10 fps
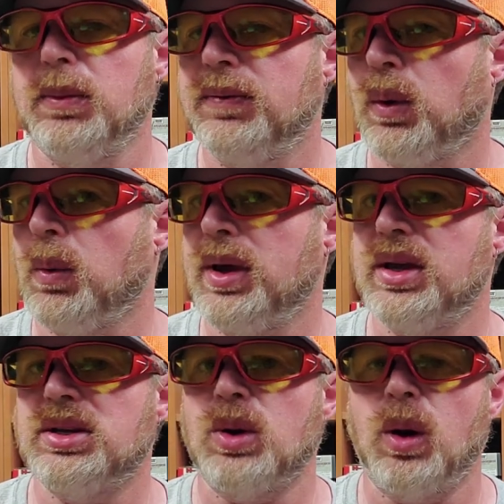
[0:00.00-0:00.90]
Before we
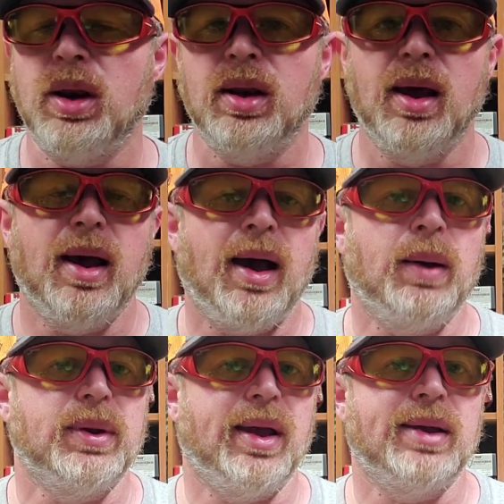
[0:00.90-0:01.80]
get started, I
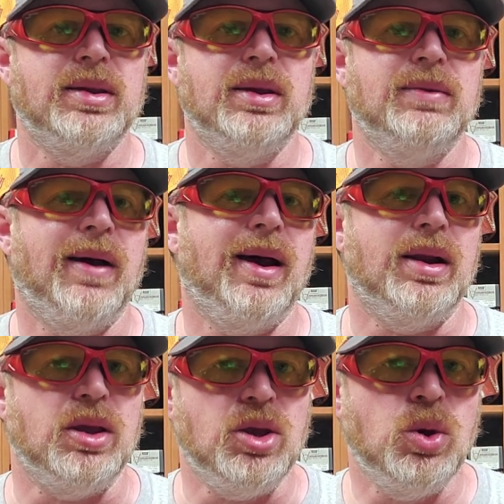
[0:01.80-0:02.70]
would like to
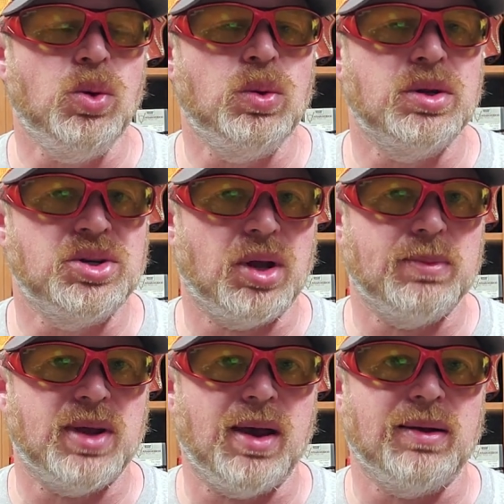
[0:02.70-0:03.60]
invite you to
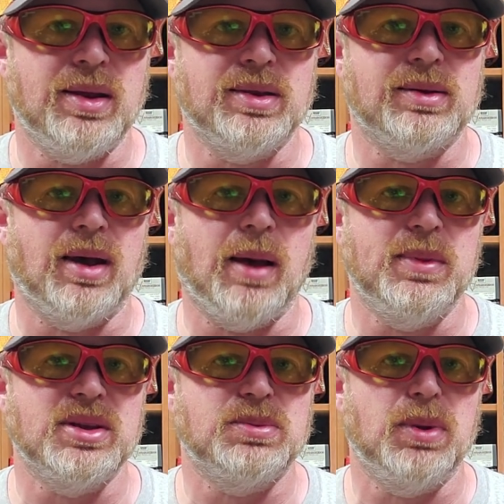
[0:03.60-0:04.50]
jump down in the
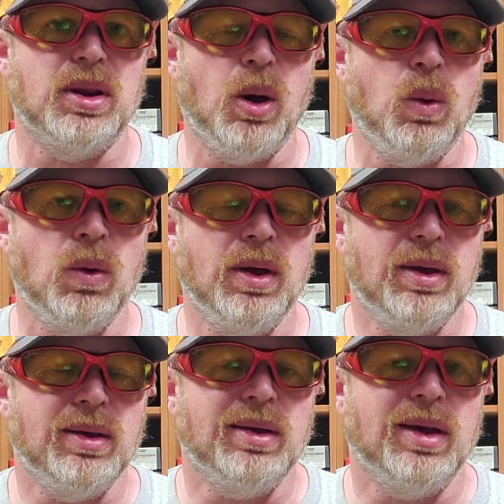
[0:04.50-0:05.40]
comments below
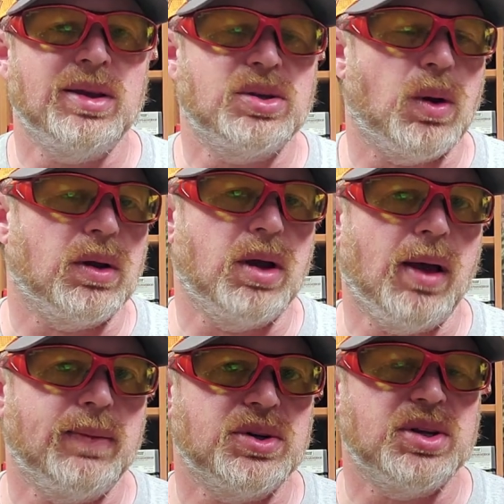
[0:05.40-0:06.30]
and start a
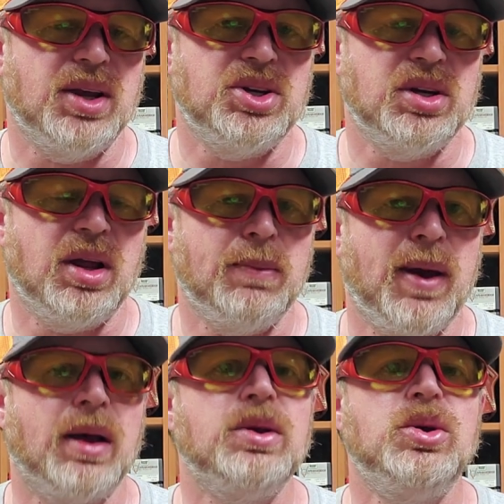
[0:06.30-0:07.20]
conversation
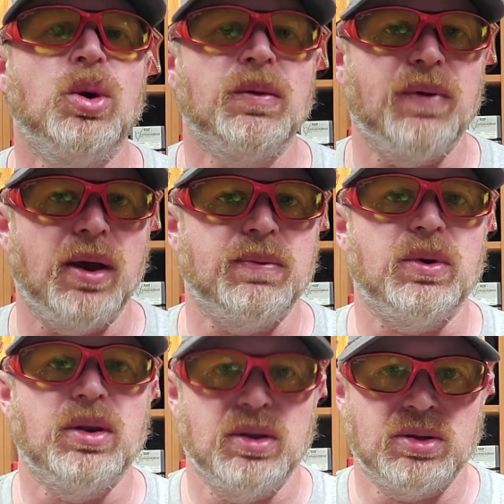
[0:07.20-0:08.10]
about your
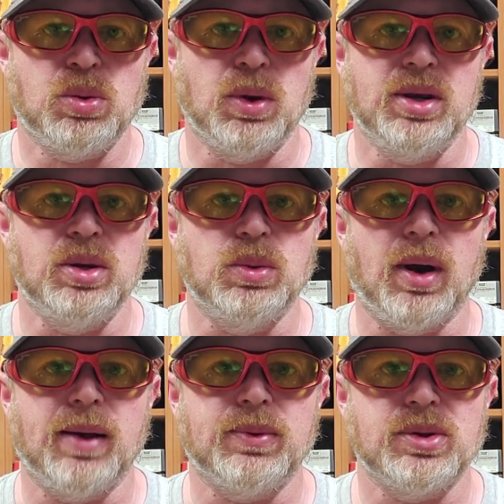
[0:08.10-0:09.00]
favorite 22
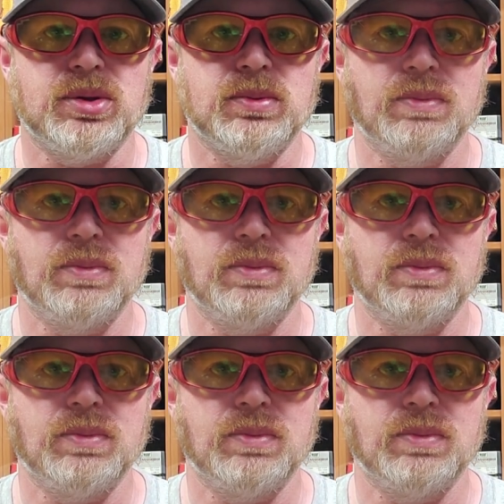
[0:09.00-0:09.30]
rifles.